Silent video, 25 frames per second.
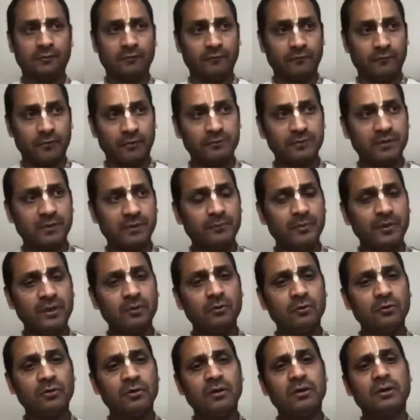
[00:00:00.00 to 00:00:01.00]
from the
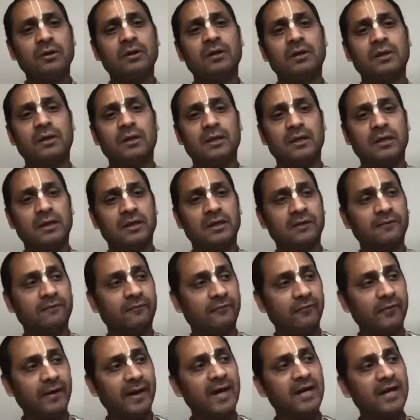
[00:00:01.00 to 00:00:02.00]
below, the
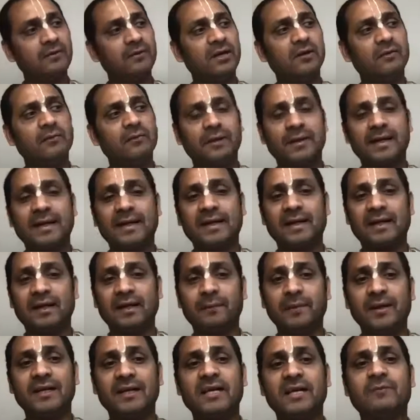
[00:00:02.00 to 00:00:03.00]
fire will get
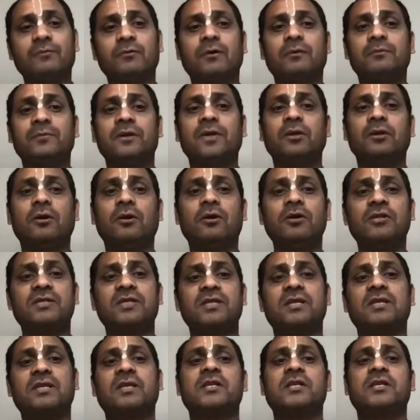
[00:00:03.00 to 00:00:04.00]
emanated from the Lord
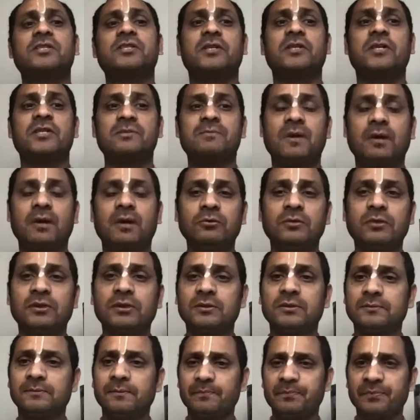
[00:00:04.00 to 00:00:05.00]
Sankarsana's mouth.
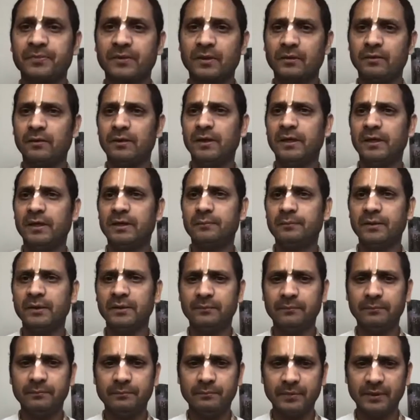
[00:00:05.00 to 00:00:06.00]
Let me
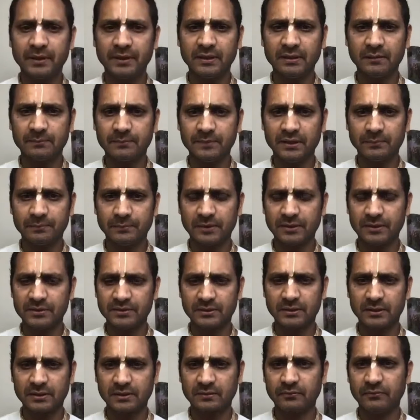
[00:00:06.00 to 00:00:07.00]
bring up that
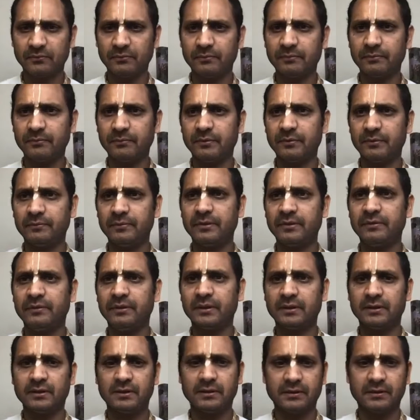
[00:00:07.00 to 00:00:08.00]
picture. Maybe you
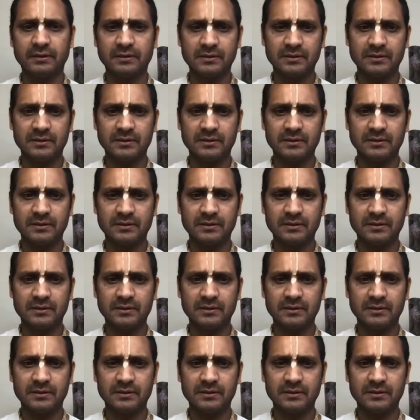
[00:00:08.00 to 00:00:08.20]
can